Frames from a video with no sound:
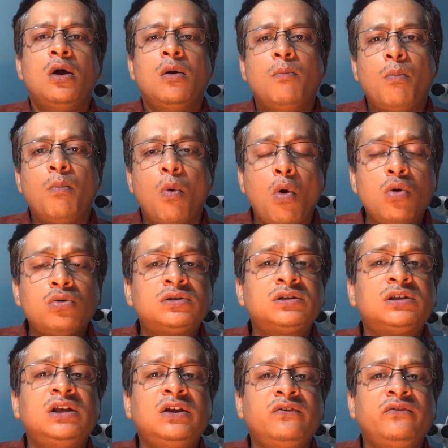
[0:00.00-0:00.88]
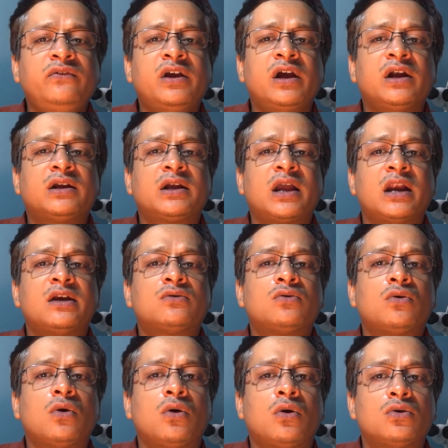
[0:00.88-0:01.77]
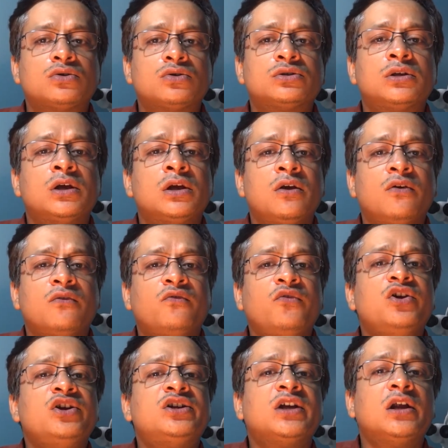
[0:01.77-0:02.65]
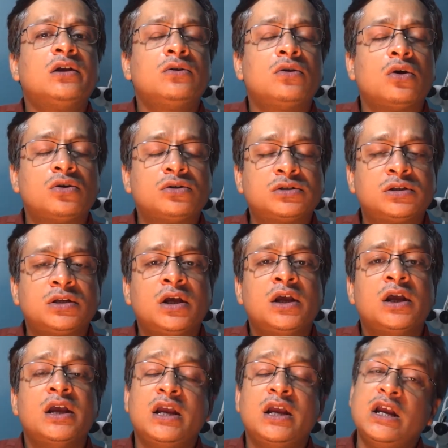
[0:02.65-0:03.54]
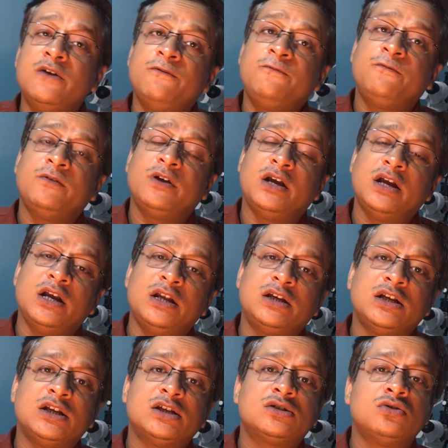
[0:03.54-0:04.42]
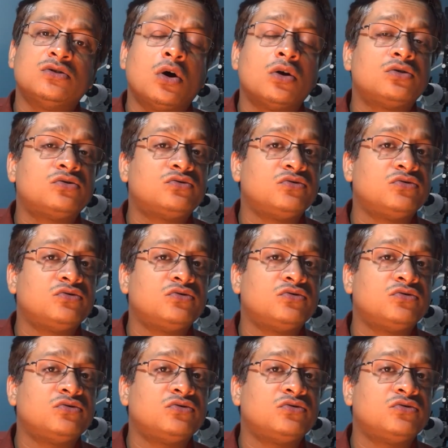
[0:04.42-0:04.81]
More severe can cause vision loss if it is not